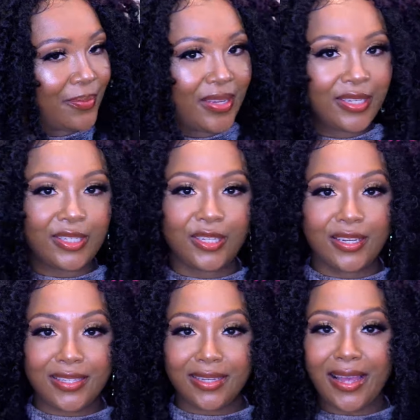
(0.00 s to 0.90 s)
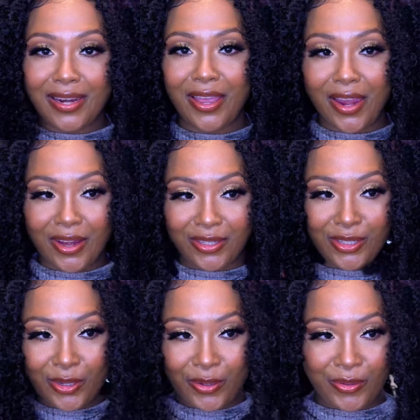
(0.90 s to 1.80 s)
I mean, it's a lot of hair,
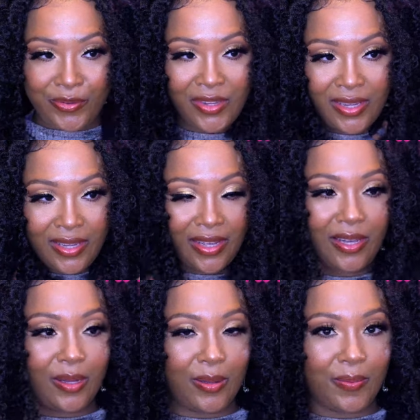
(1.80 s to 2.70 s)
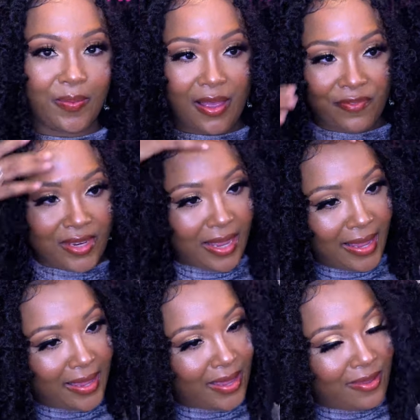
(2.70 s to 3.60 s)
so I feel
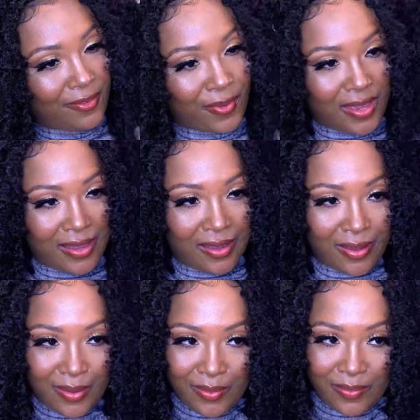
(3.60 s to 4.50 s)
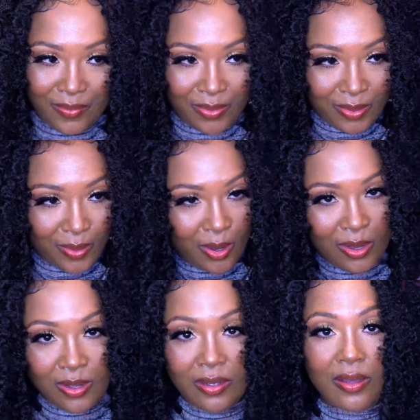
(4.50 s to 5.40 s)
like if we
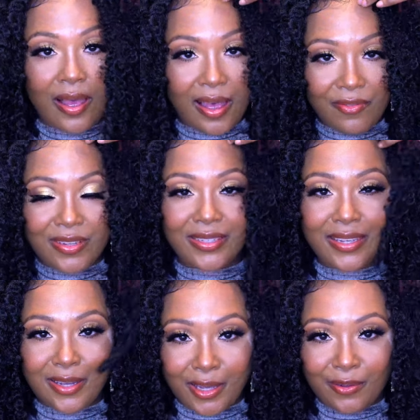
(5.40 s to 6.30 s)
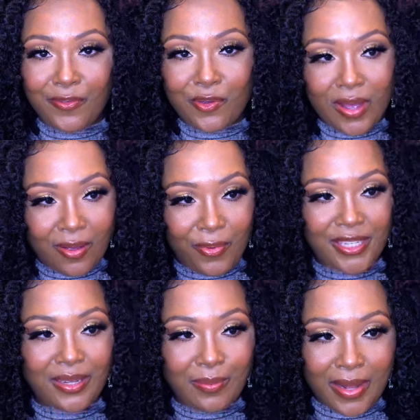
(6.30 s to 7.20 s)
obviously cut a few out,
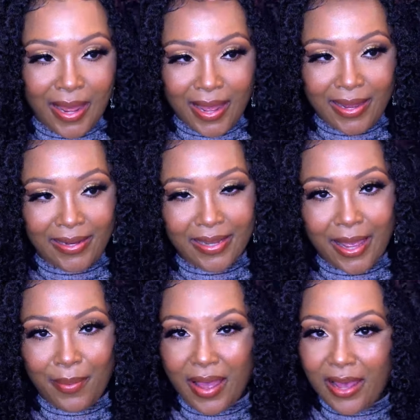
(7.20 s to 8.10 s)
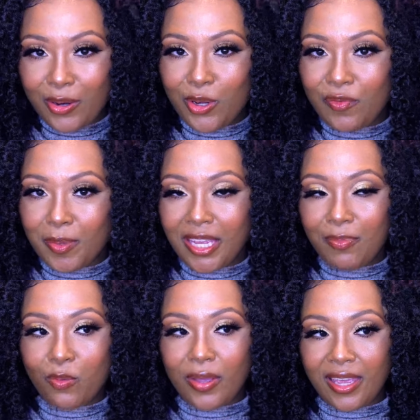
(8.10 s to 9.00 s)
which I'm not, I don't know if I'm gonna
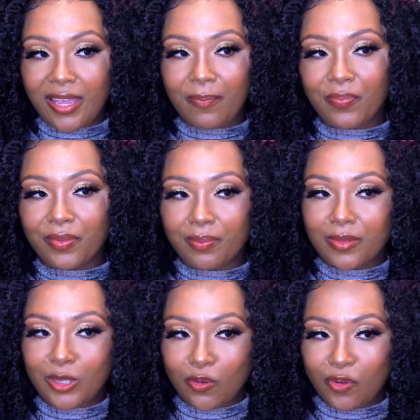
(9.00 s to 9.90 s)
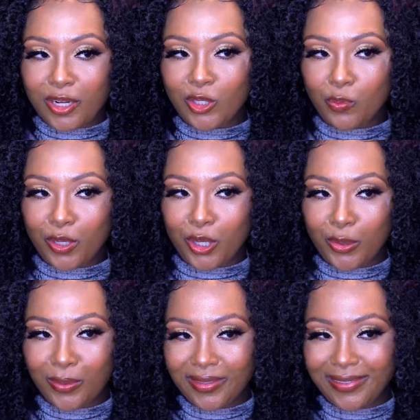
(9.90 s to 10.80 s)
keep the wig. So far it's super
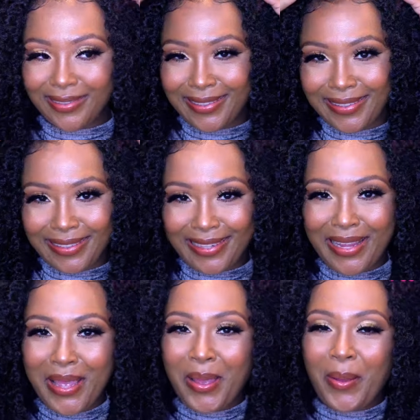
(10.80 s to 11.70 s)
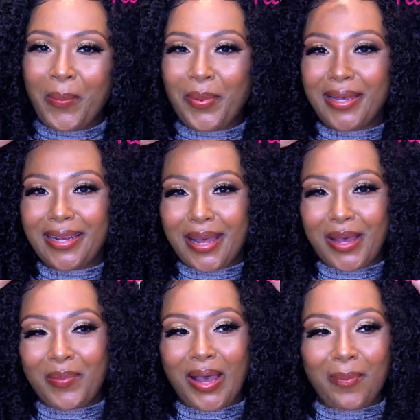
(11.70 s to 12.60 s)
cute. But
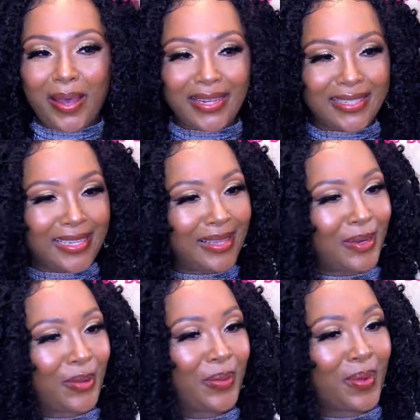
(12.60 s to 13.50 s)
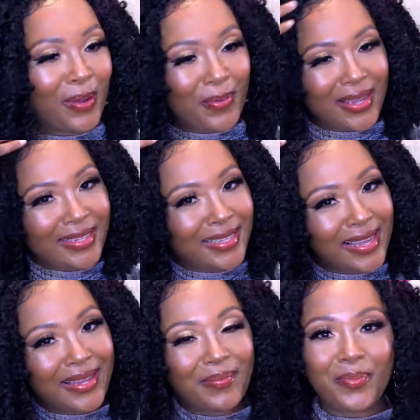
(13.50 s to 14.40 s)
I might sell it on my wig
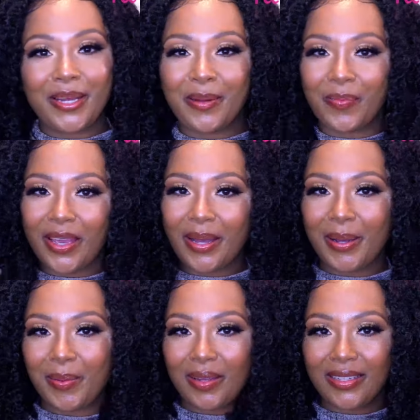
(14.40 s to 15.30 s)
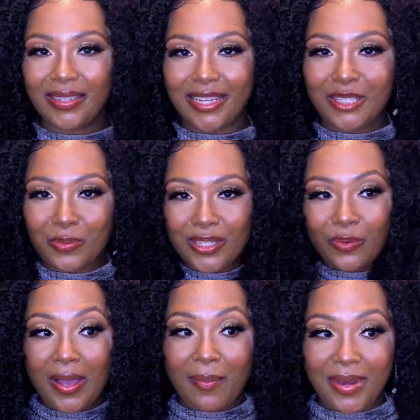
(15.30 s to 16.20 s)
site, but that's the
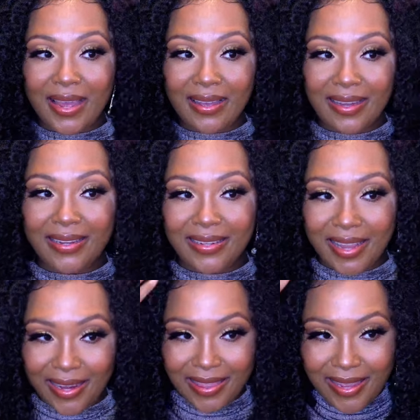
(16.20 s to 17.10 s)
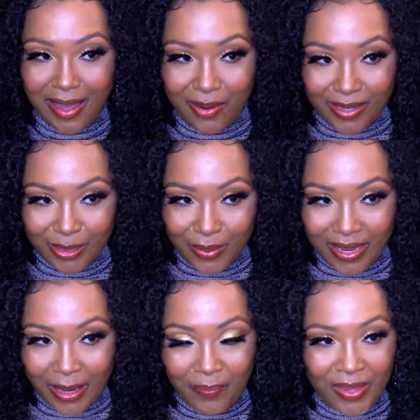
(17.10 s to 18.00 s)
reason why I'm not cutting anything out of this
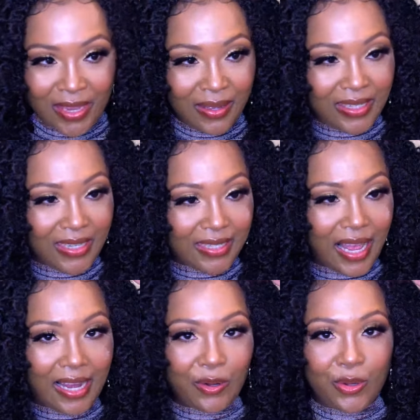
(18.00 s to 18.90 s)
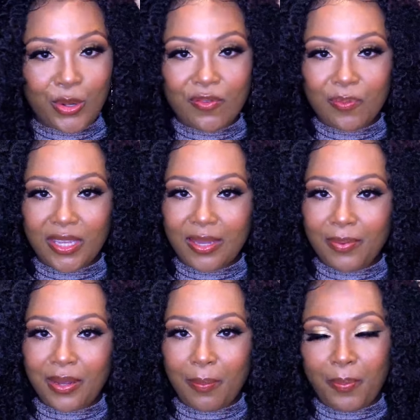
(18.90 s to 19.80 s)
wig, because I don't know if I'm
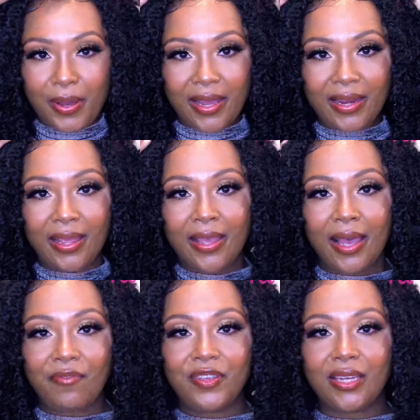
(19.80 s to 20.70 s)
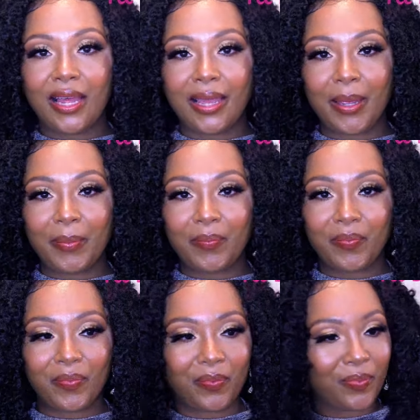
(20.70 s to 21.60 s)
keeping it. But I feel like
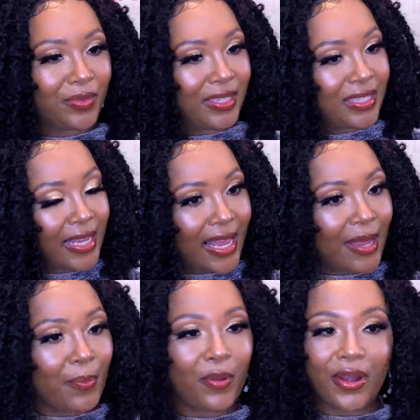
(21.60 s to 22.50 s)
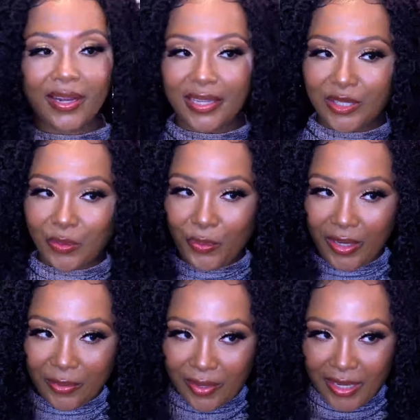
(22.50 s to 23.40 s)
the side part is
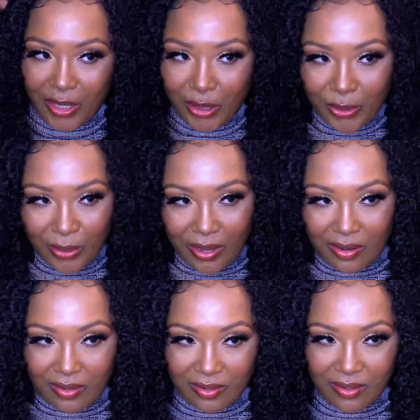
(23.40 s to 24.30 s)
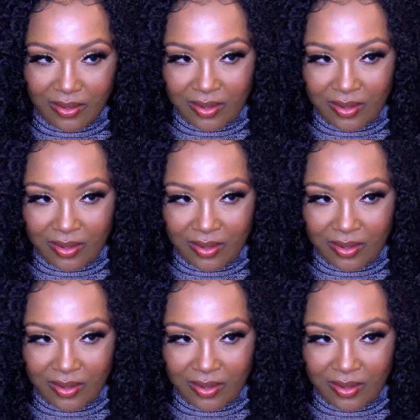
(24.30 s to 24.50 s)
really cute, y'all.